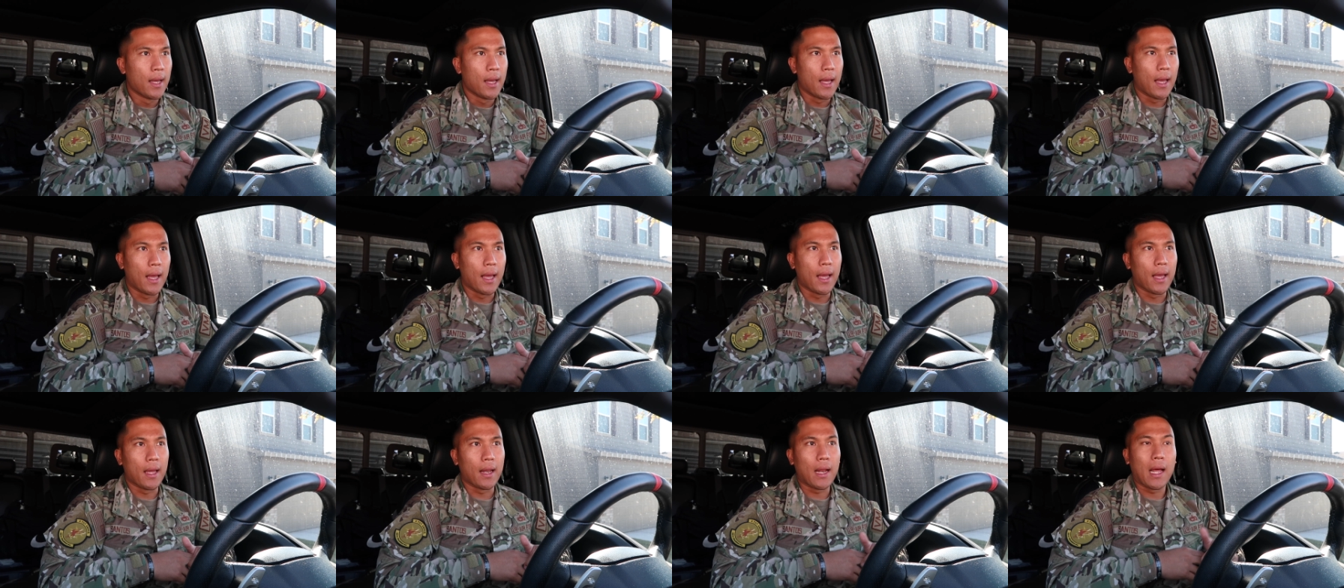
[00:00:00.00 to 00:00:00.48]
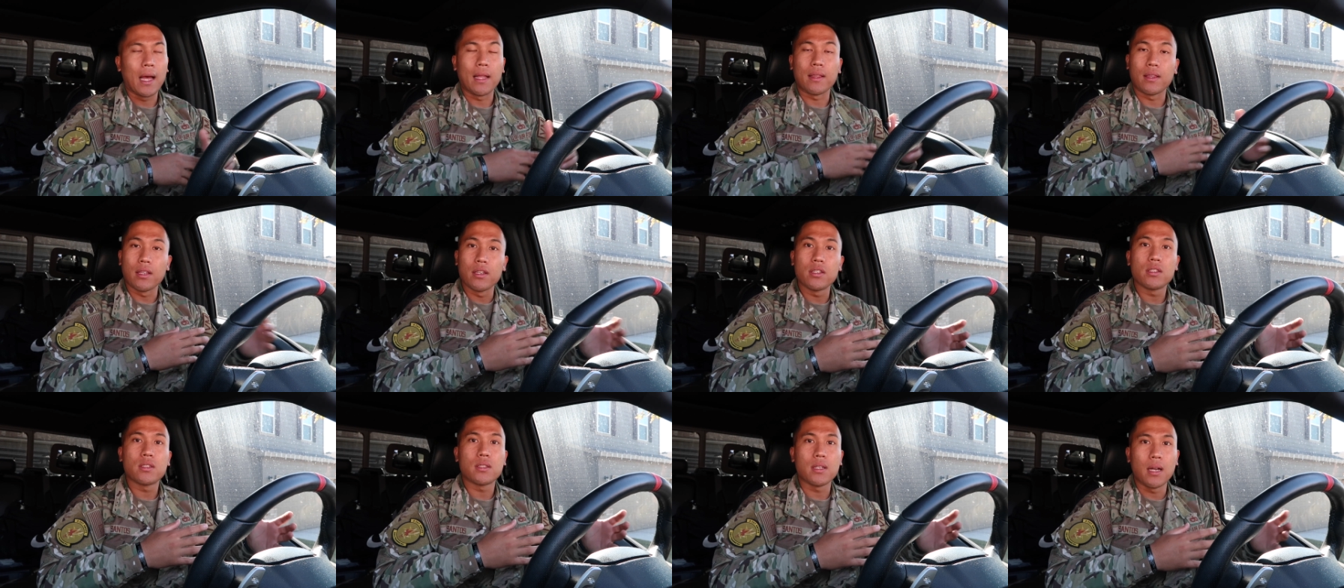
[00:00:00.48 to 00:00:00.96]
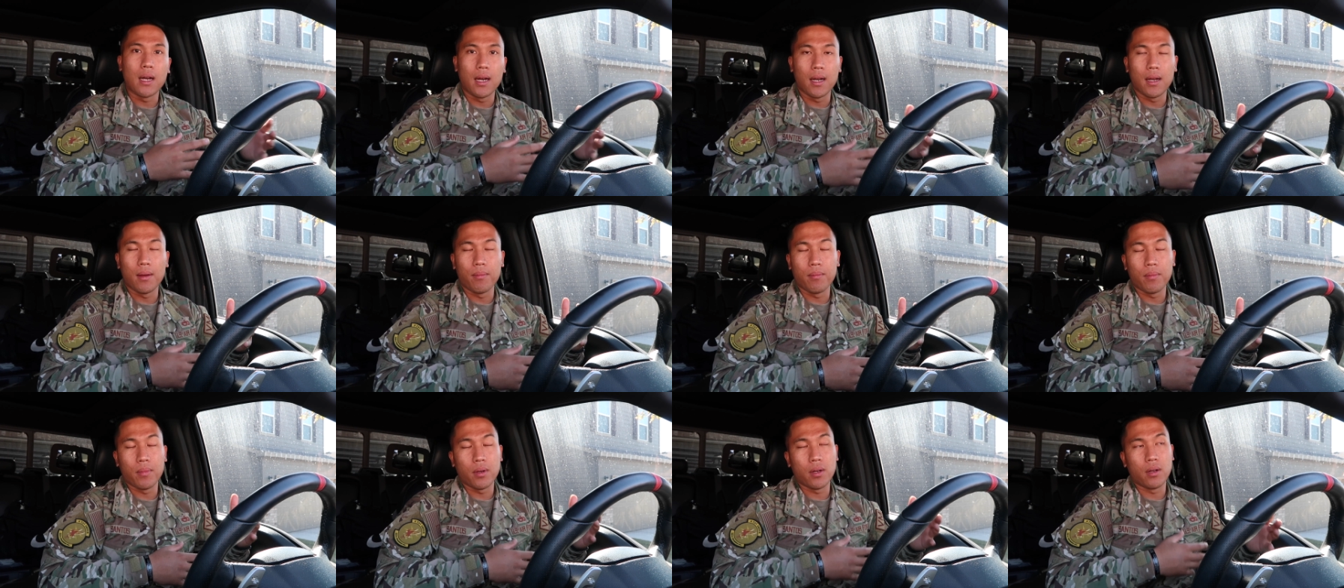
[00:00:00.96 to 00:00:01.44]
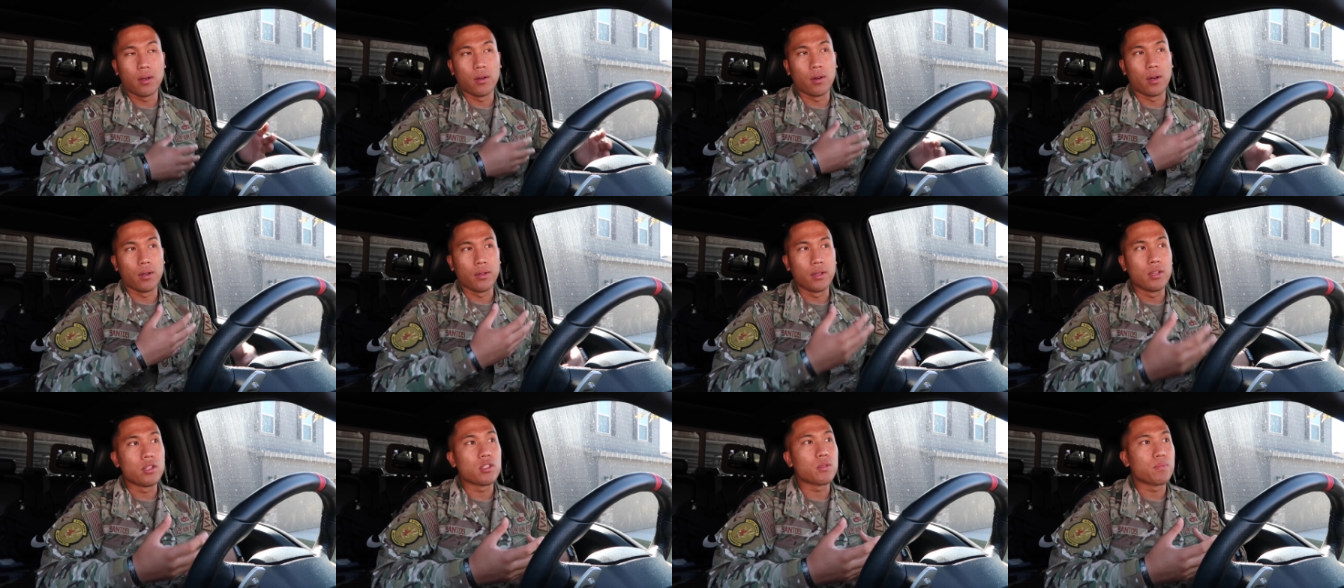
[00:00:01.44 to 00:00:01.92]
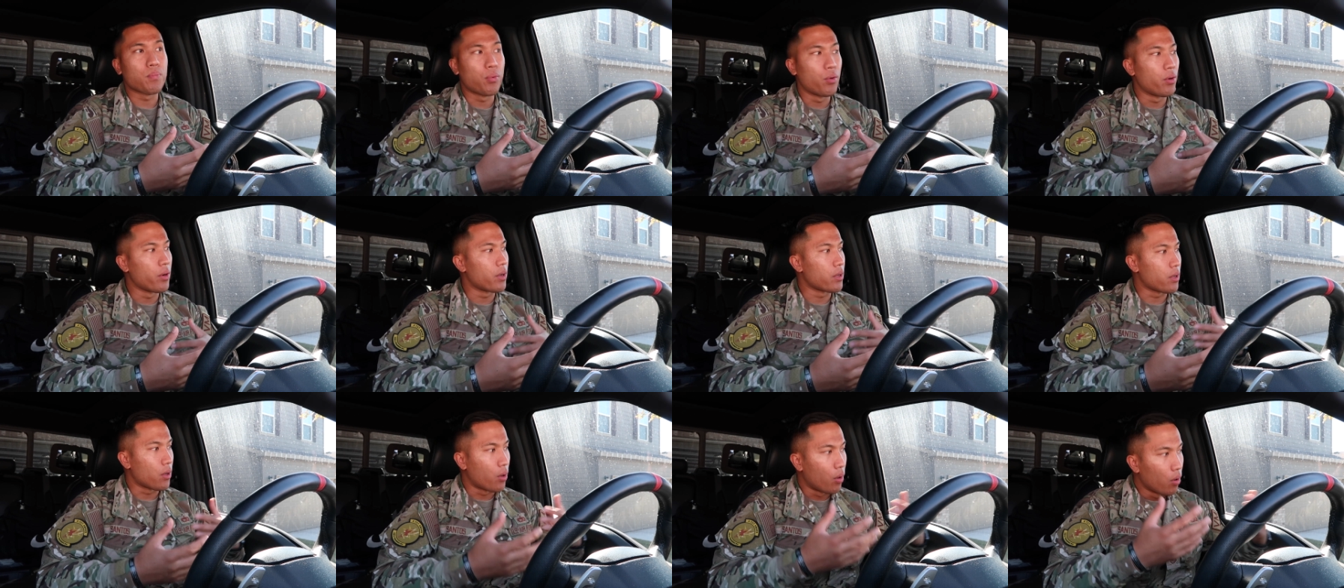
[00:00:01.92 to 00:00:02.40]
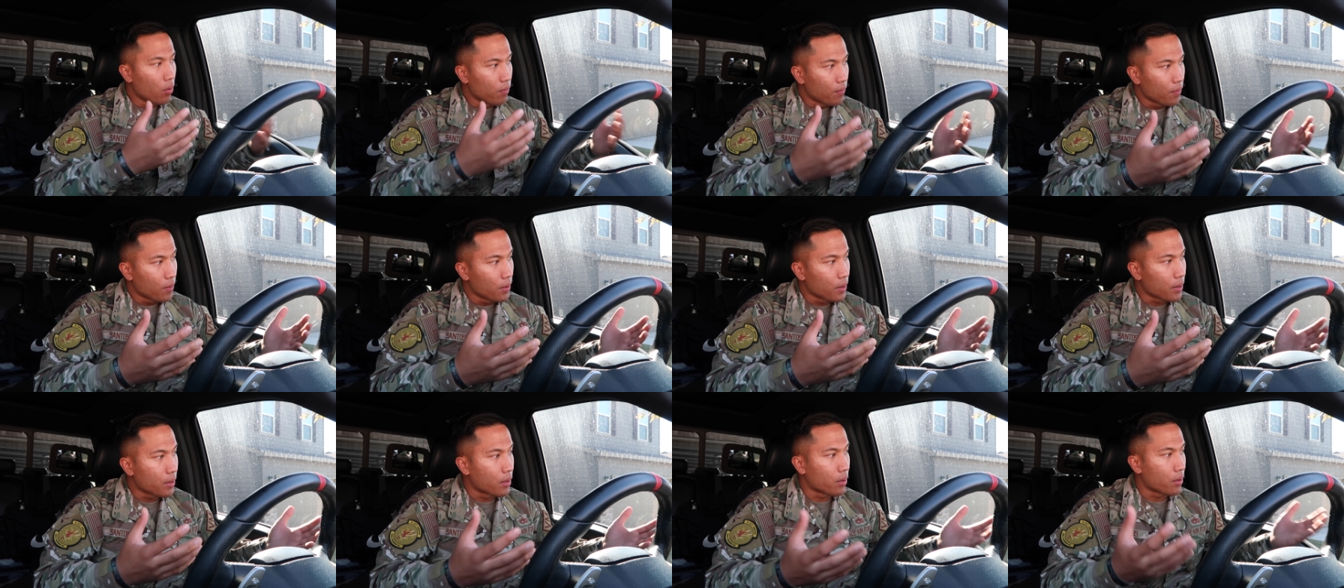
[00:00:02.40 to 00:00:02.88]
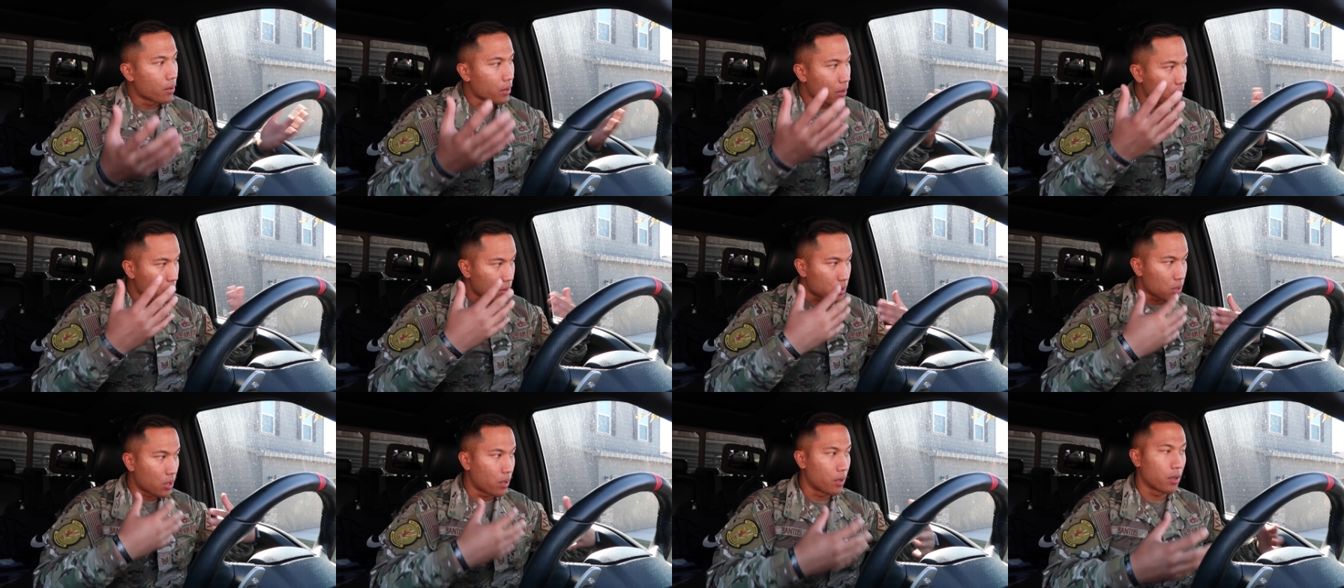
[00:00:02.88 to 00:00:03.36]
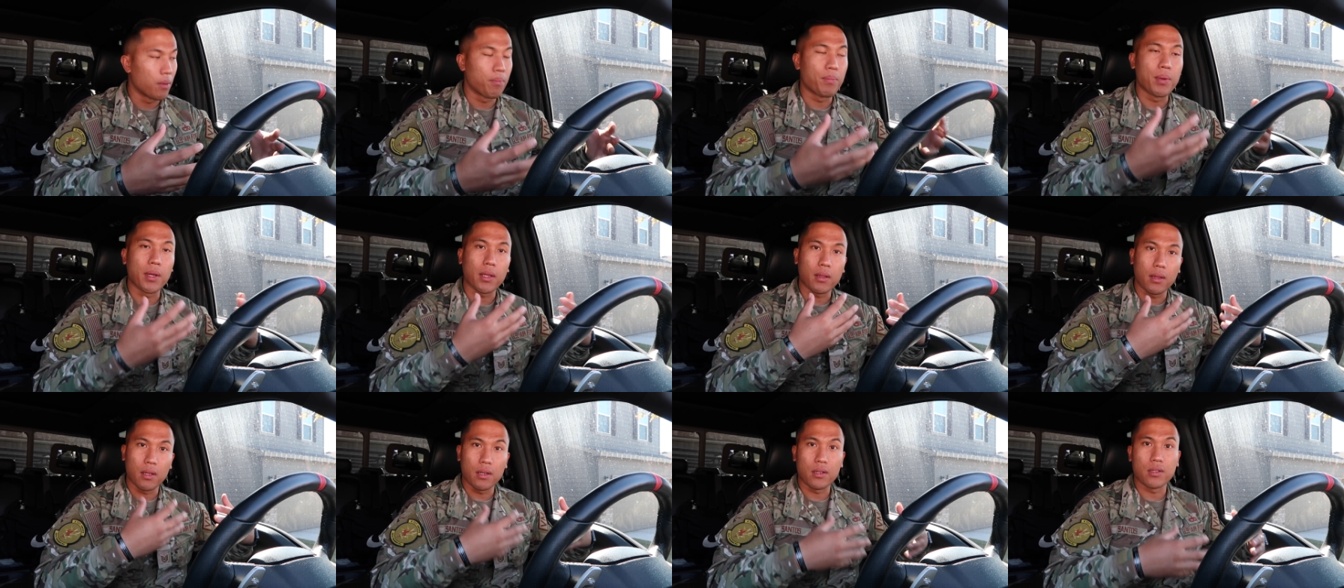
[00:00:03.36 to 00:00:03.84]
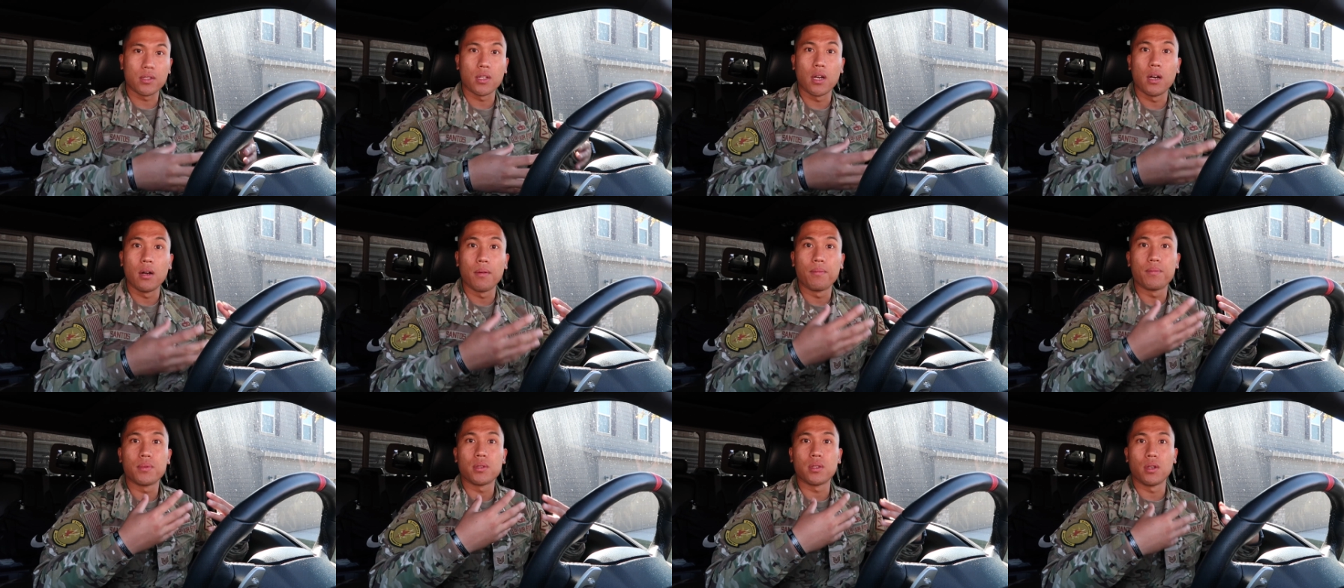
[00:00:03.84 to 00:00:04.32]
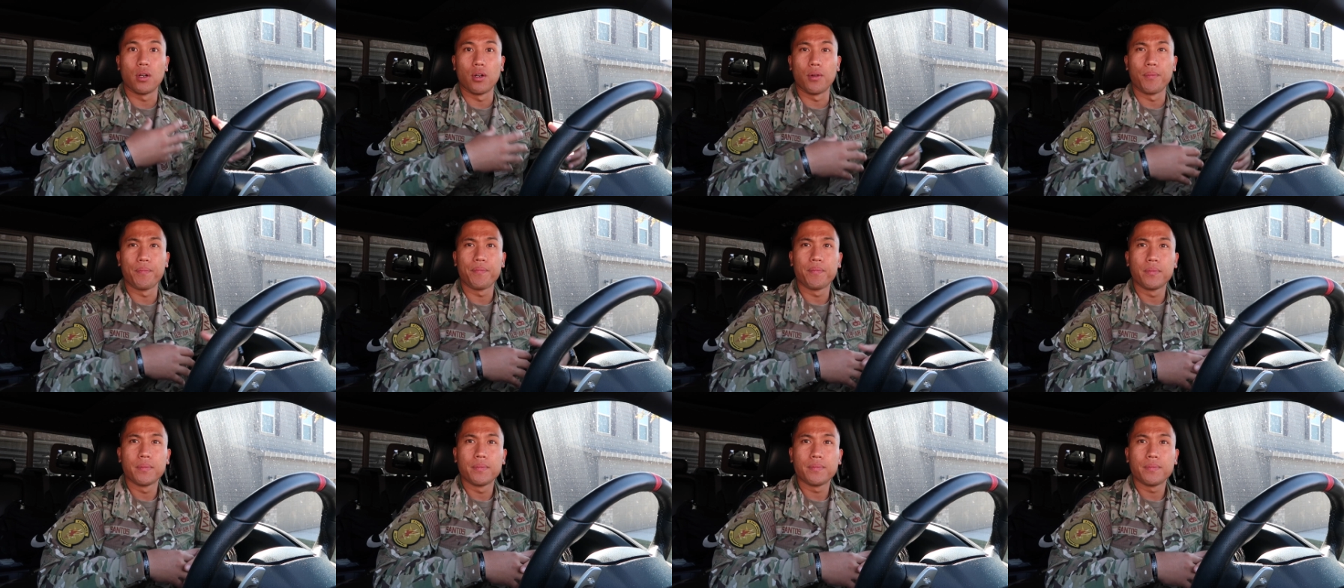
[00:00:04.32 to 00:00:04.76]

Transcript: And at this time, or at this point, hopefully you're starting to pick things up, so